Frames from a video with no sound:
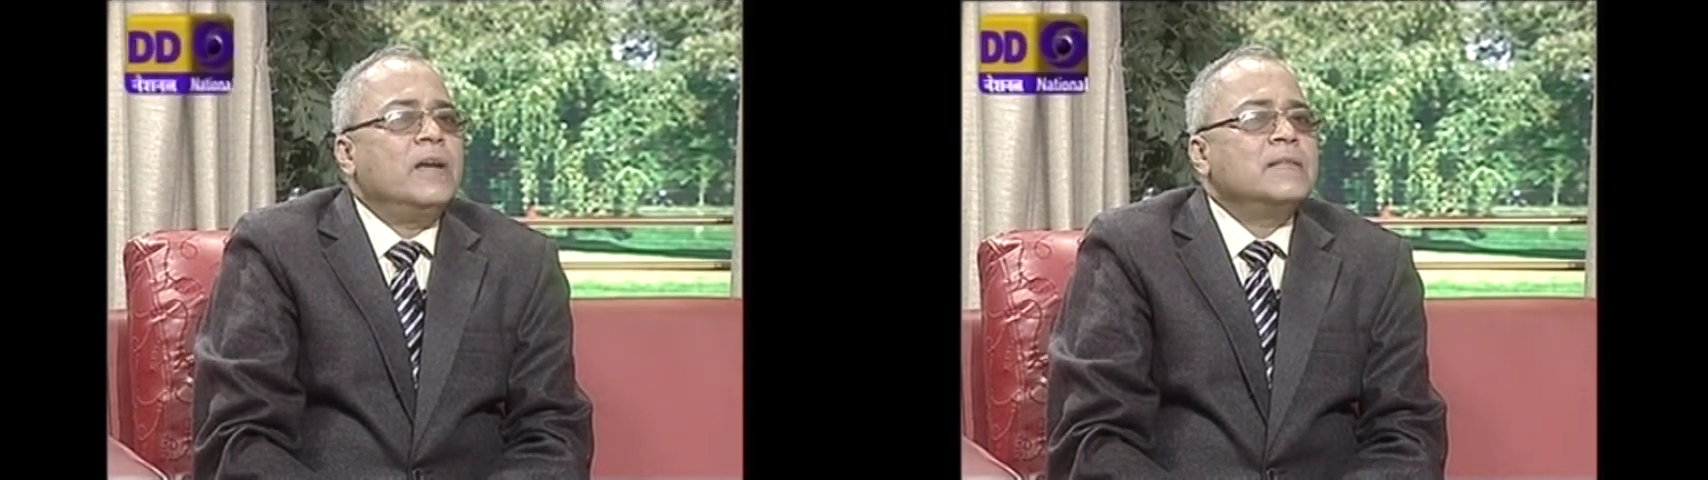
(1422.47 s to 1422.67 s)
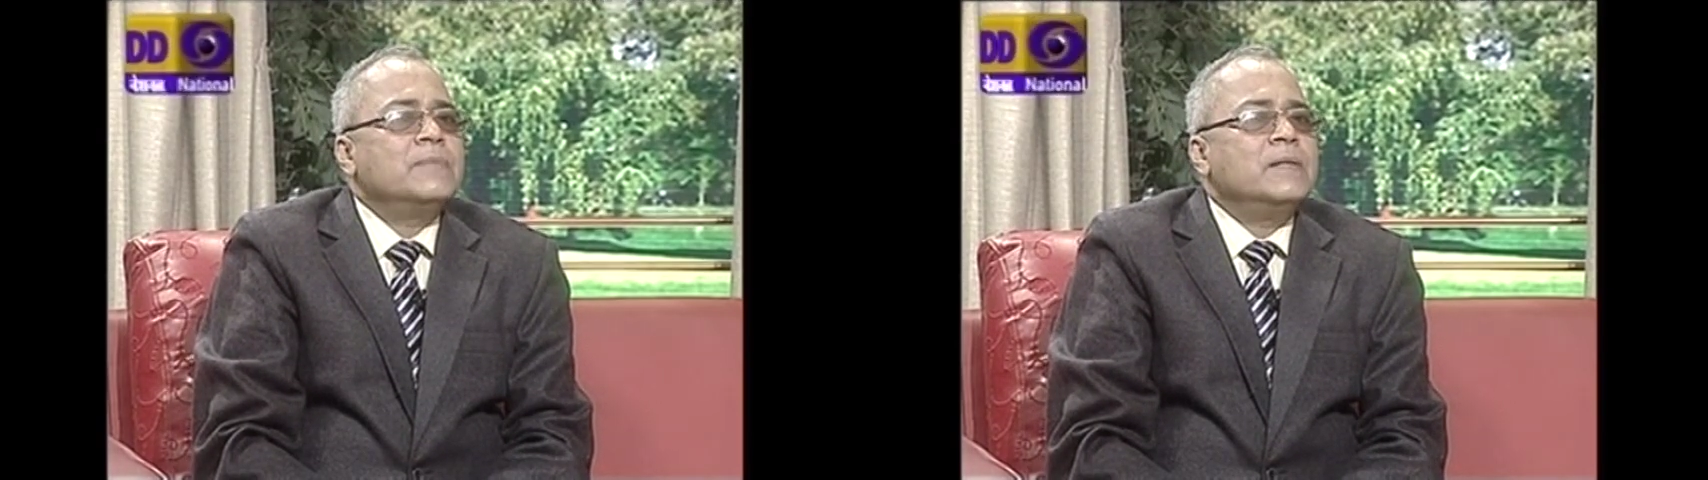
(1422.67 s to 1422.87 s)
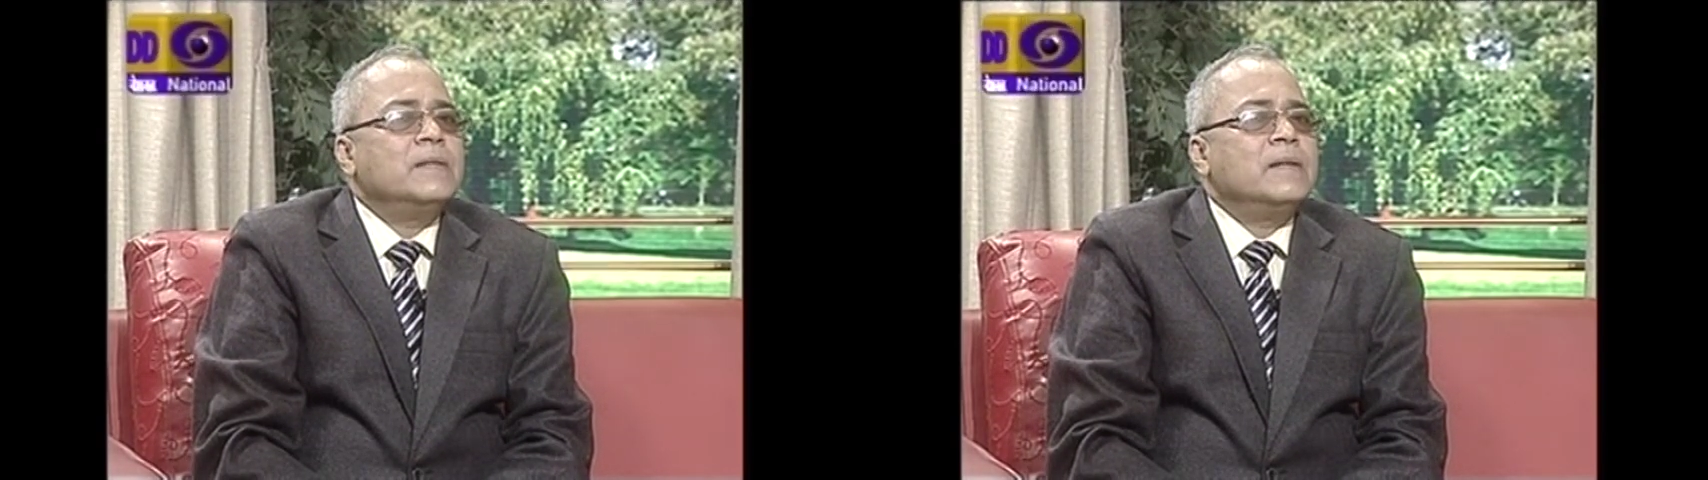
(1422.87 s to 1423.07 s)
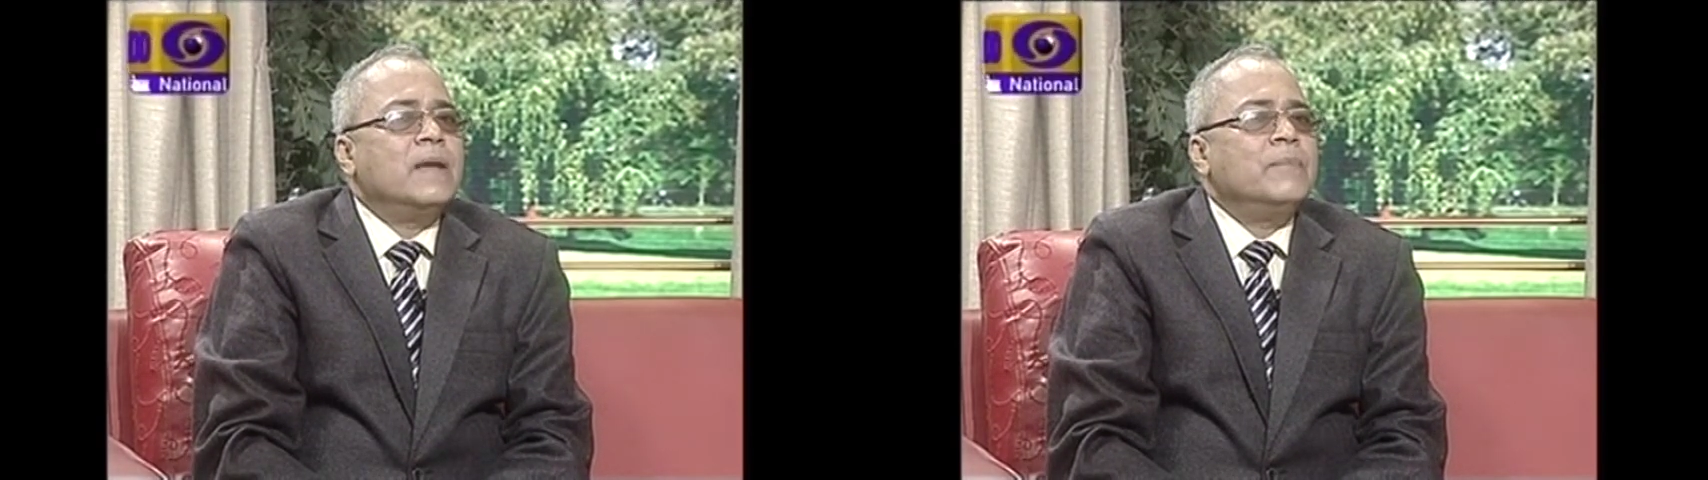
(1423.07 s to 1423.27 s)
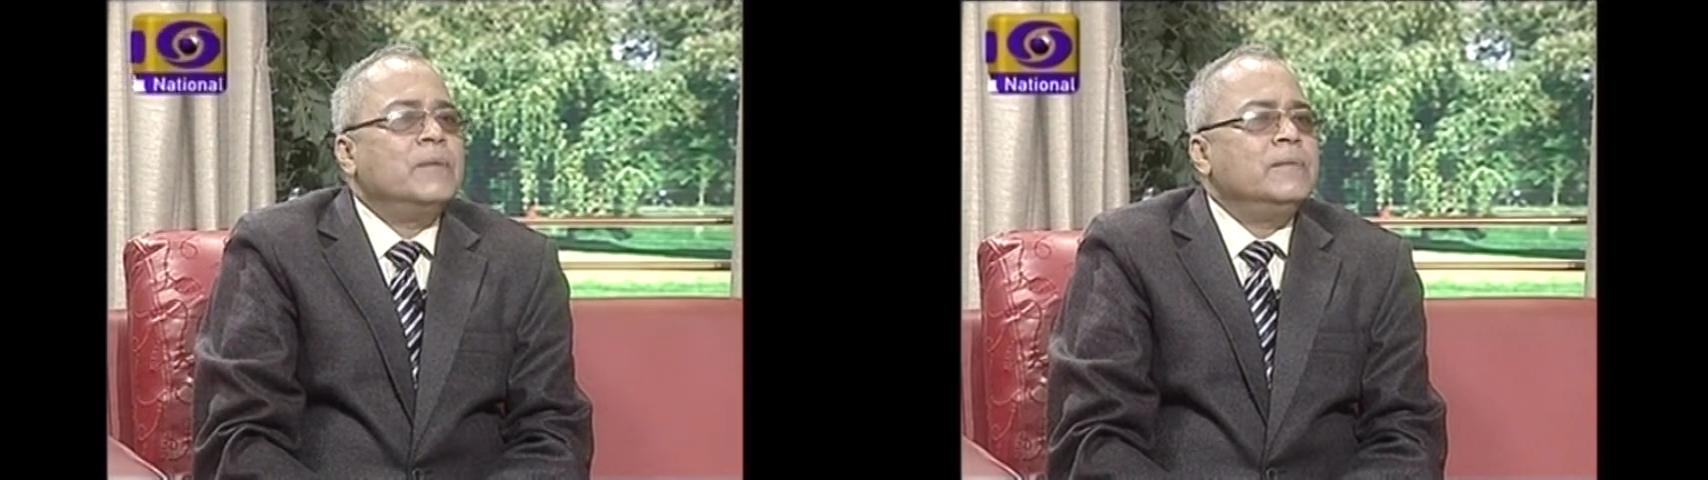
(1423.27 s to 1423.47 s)
has been
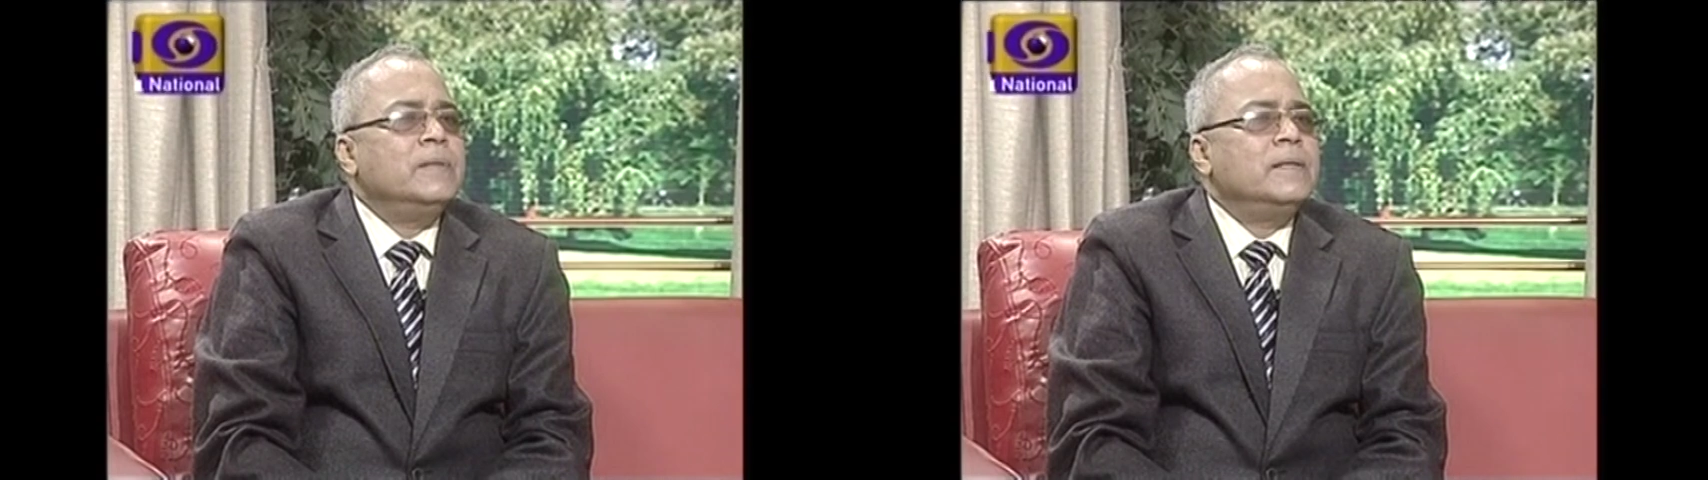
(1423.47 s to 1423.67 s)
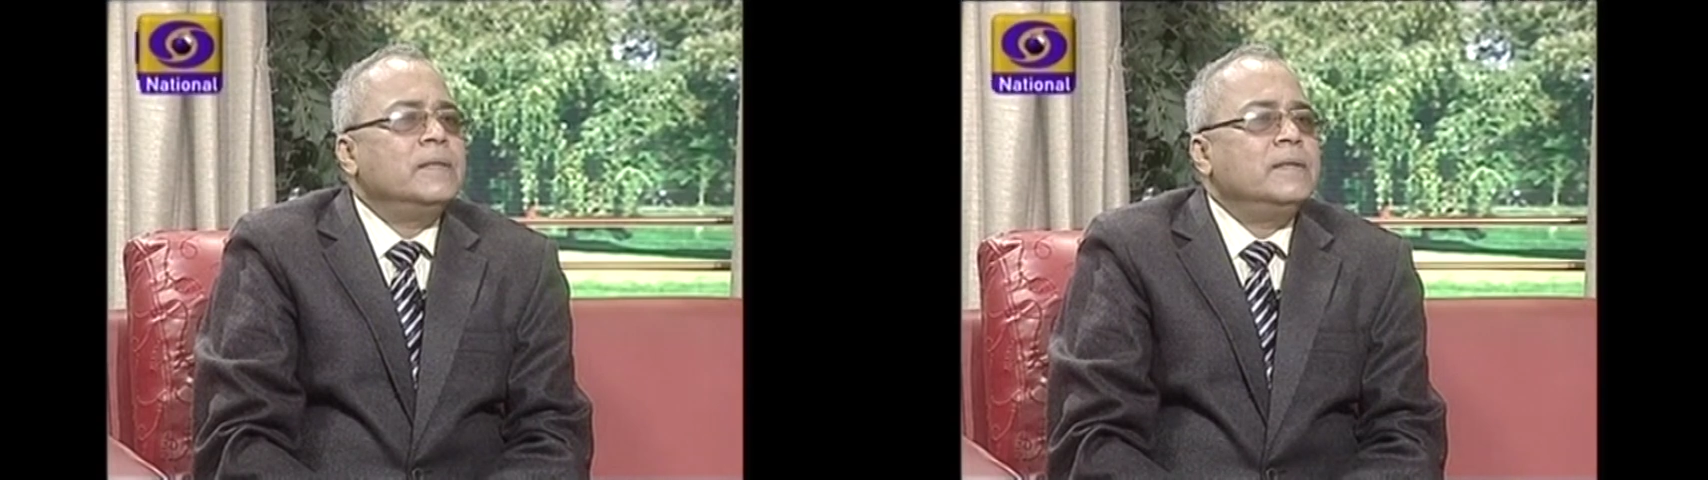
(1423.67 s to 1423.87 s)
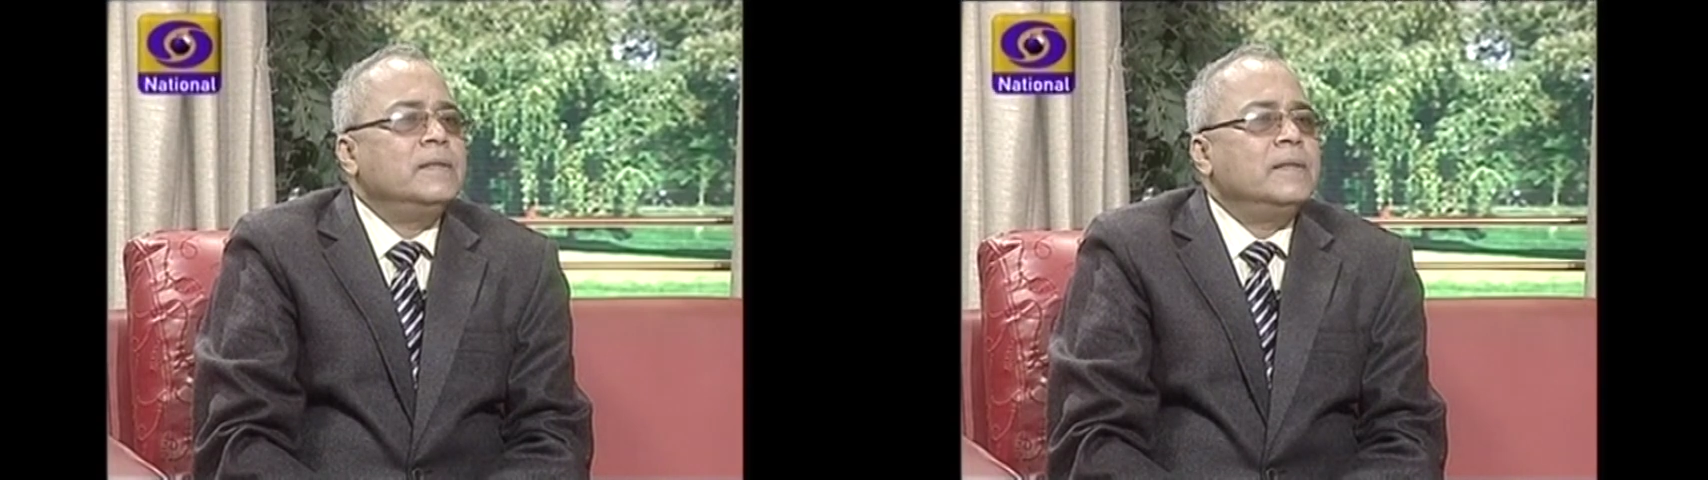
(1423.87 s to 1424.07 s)
abbreviated